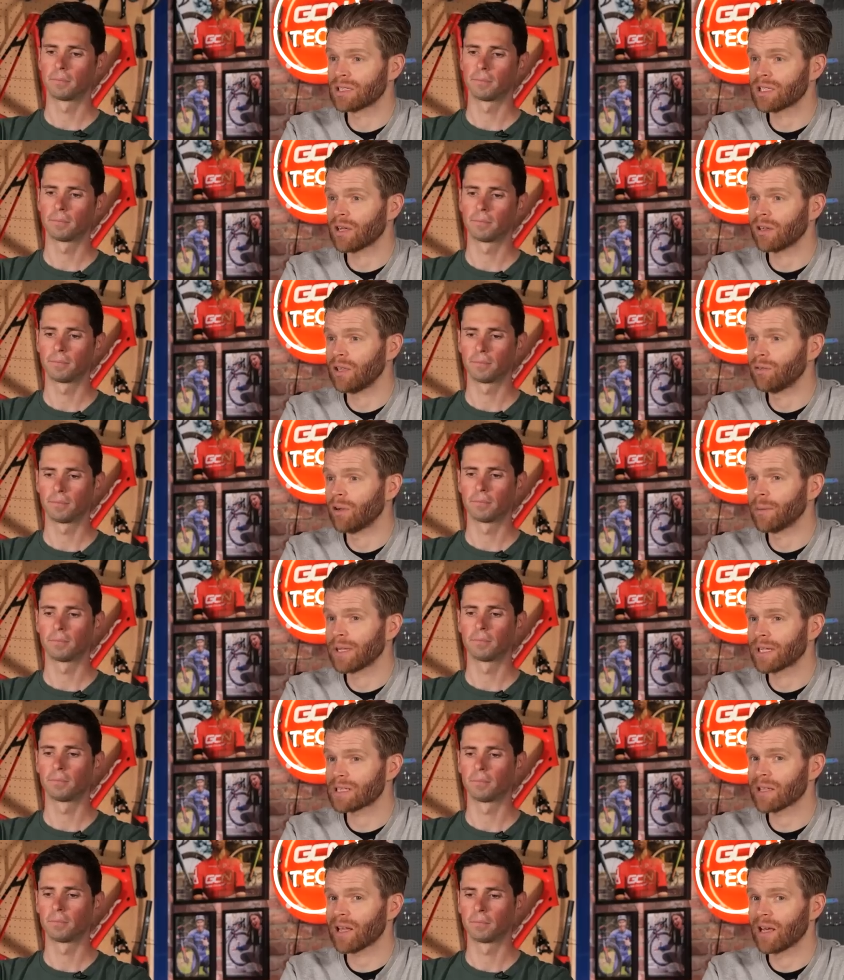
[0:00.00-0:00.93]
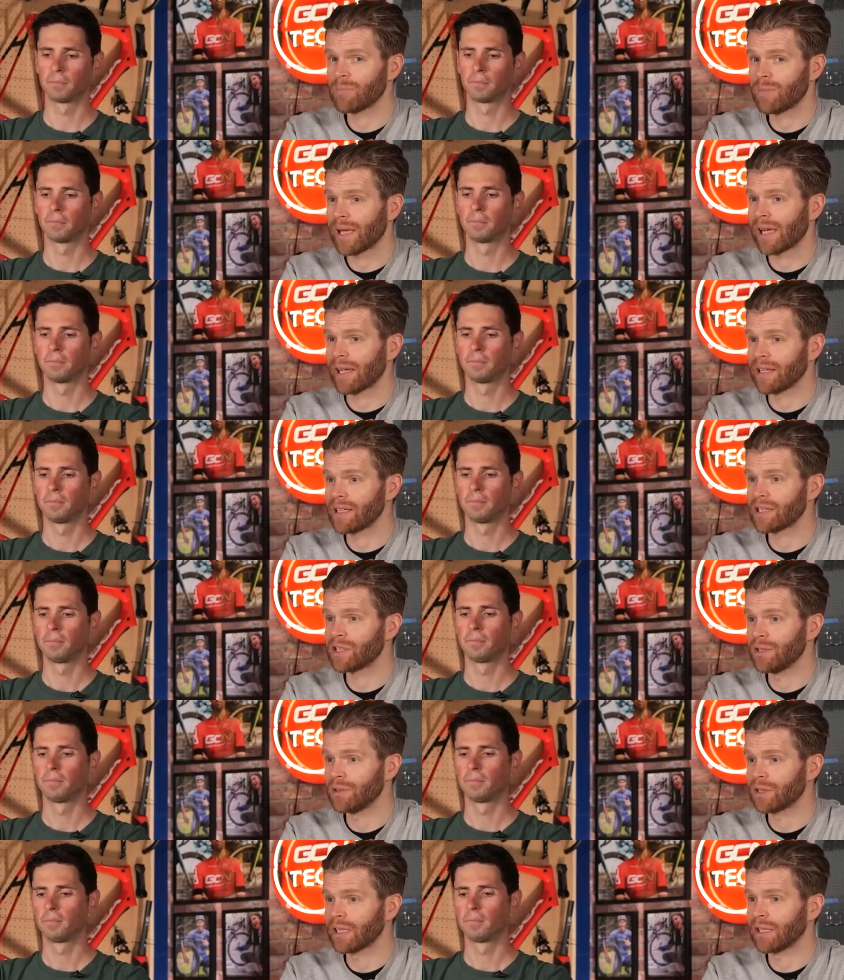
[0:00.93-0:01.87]
Speaker 1: because it's only rubbing a slight bit, and
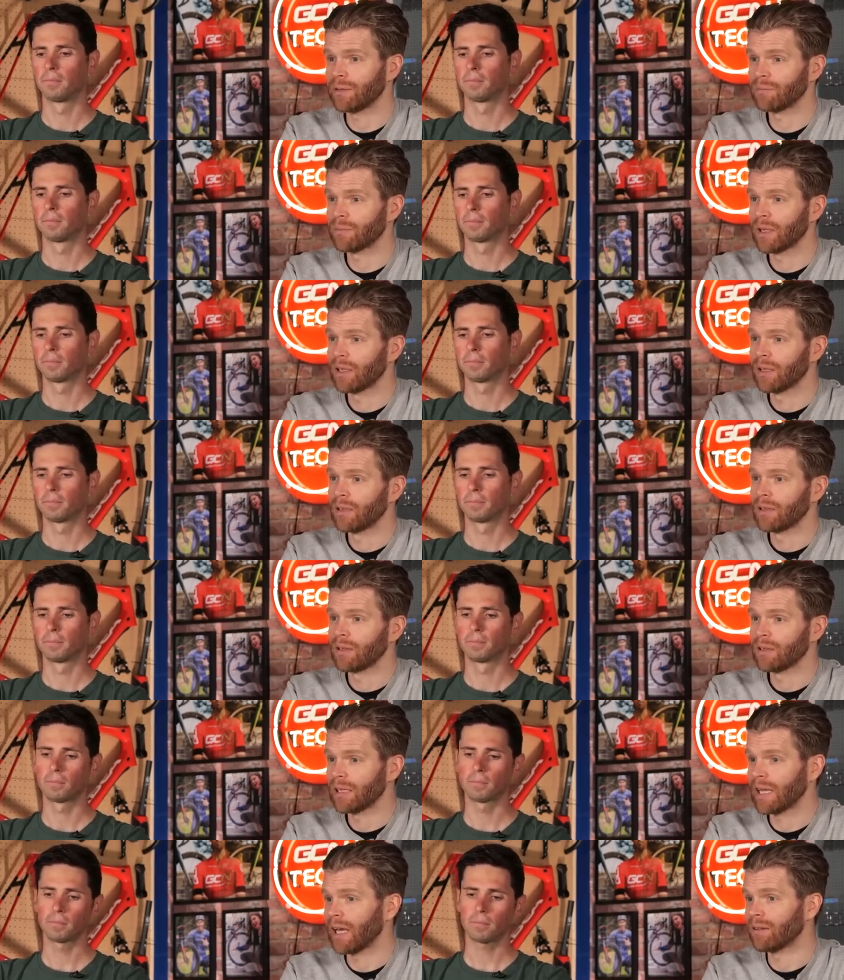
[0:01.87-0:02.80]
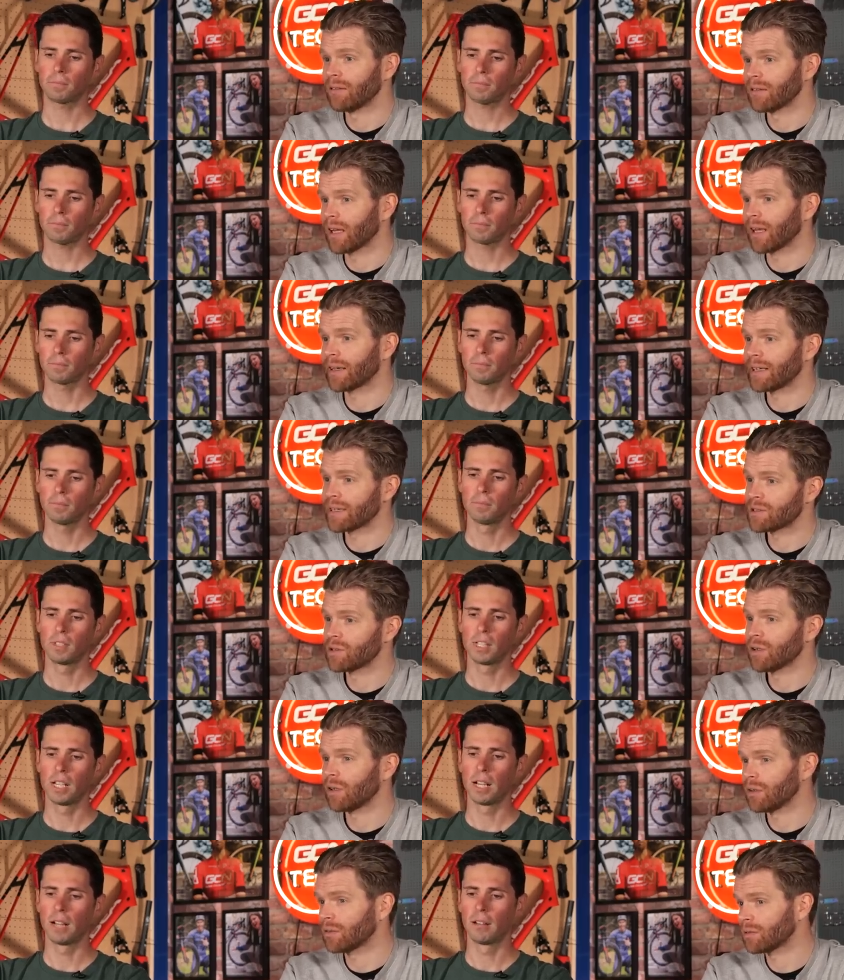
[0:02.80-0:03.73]
it's usually, yeah, like it's
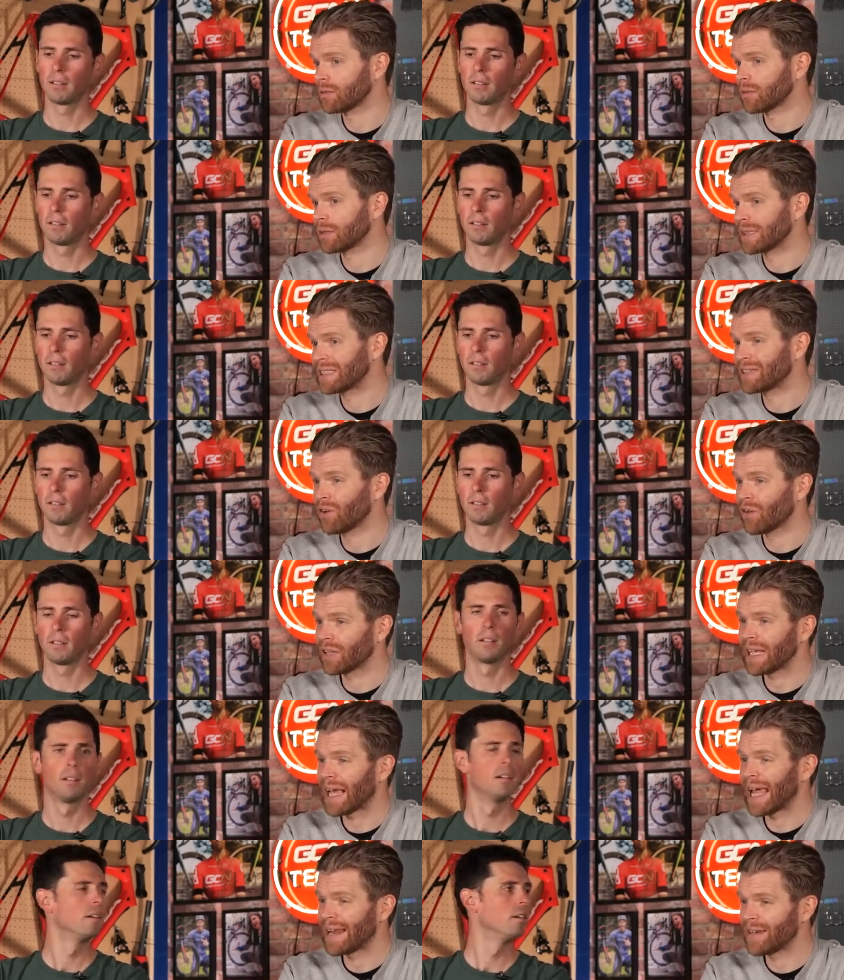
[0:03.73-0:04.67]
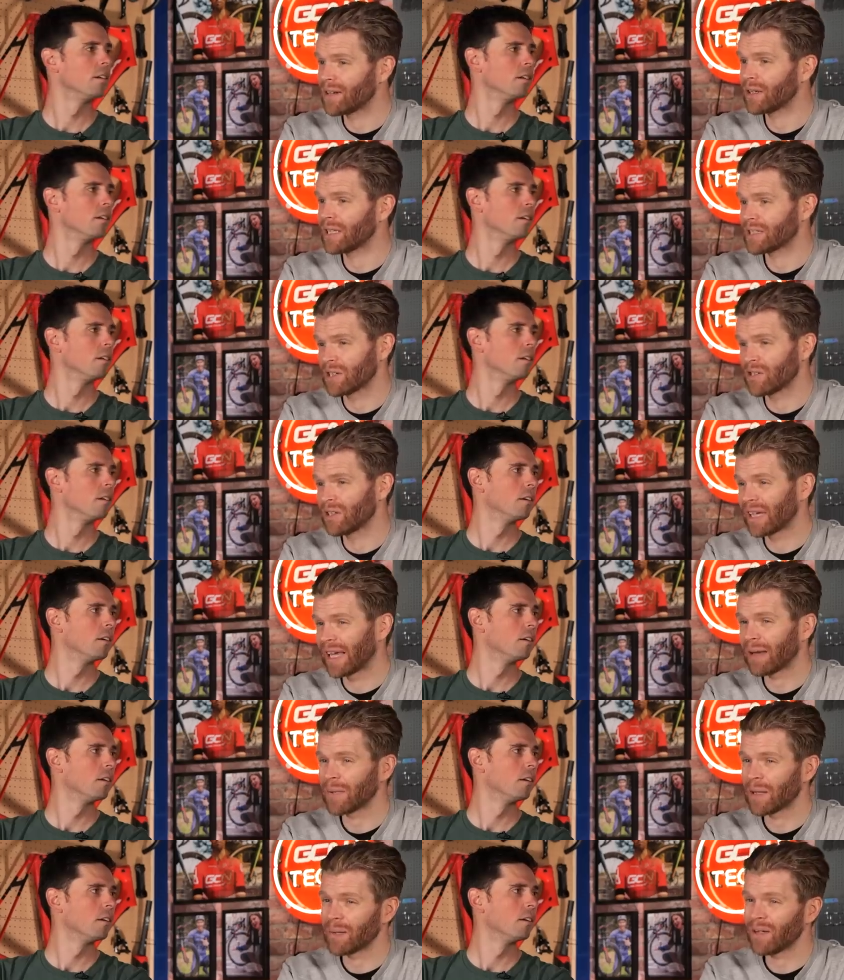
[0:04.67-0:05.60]
not. Yeah. It's not the end. It's an,
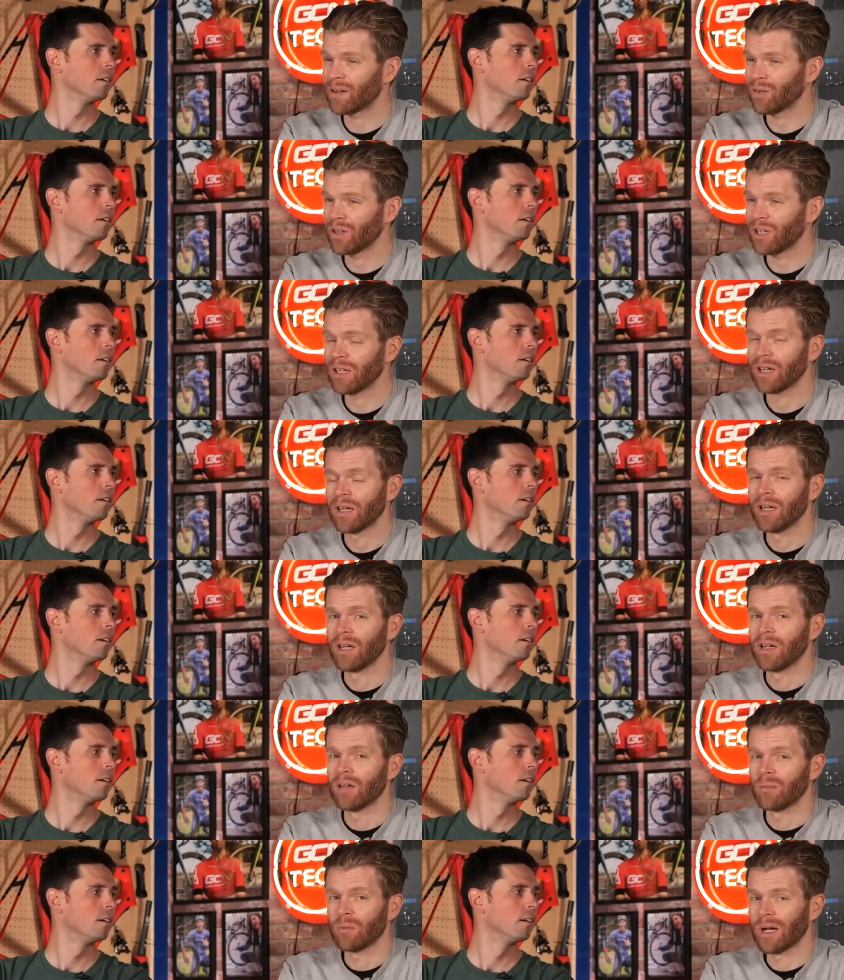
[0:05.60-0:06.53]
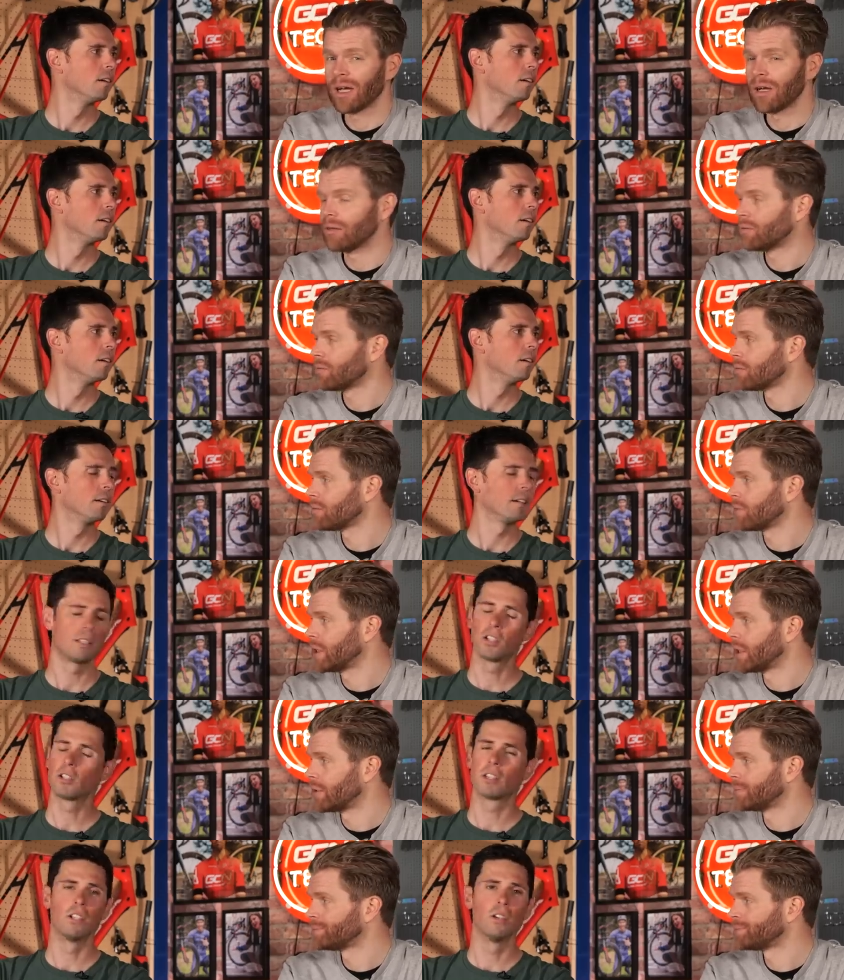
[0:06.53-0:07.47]
it can be a bit annoying, but
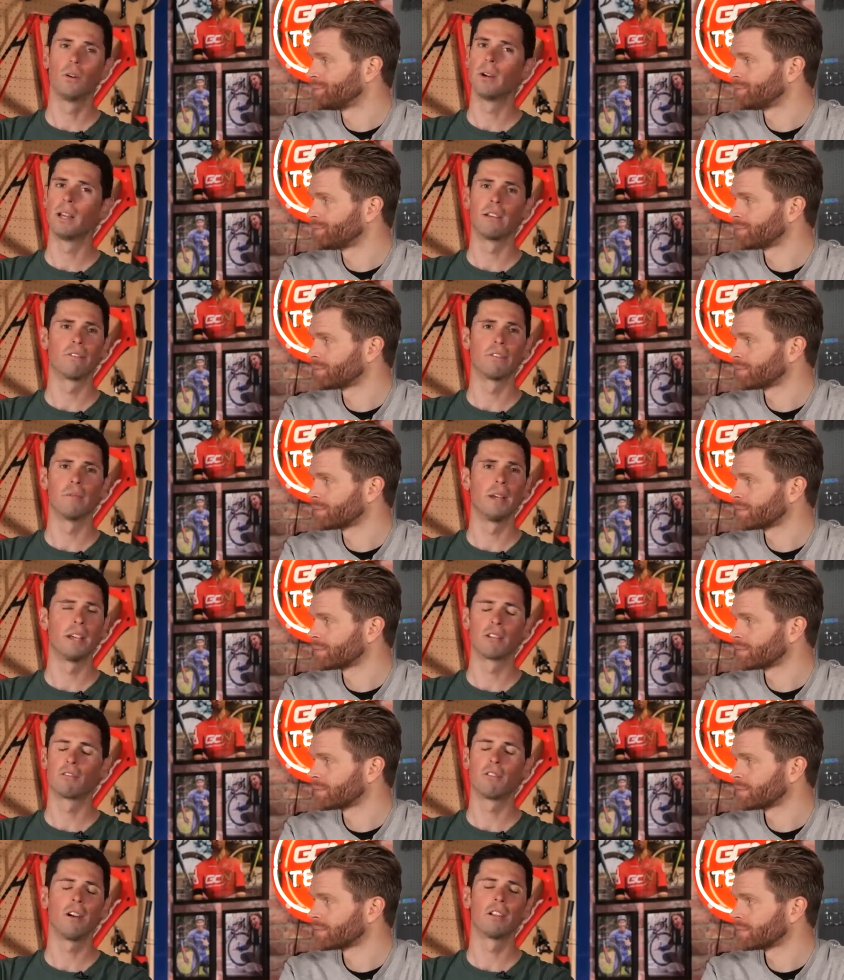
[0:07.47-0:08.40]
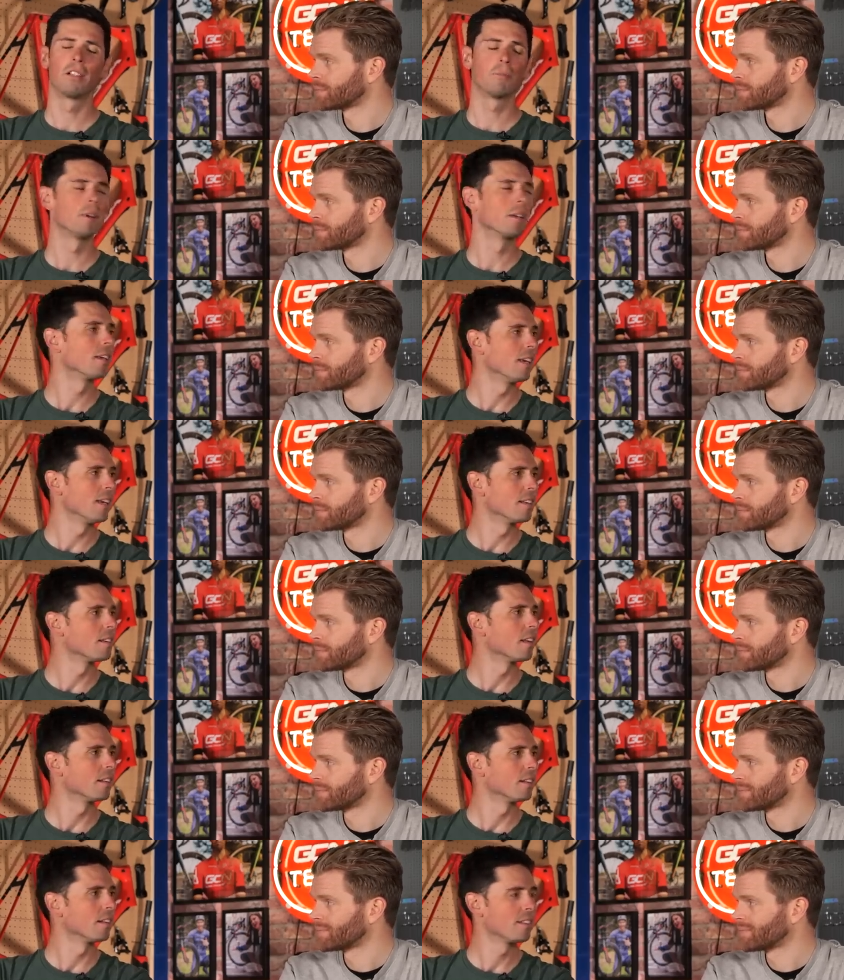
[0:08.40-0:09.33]
it's just annoying for me. It grinds my
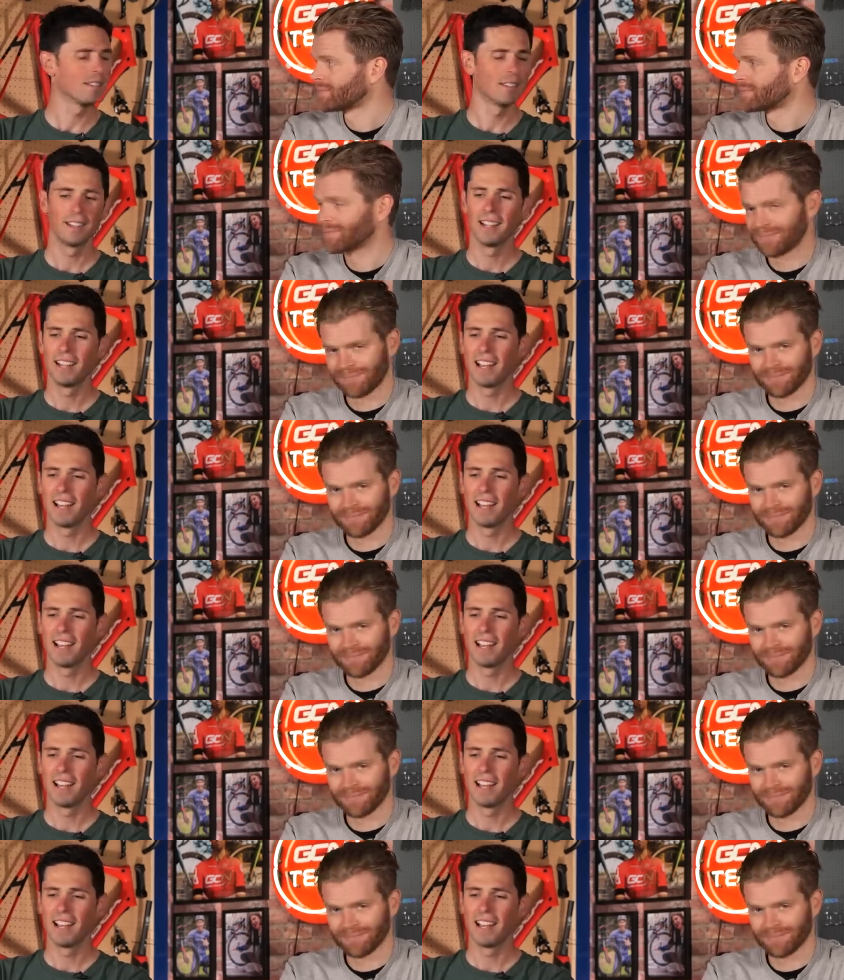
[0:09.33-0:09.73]
gears, that does.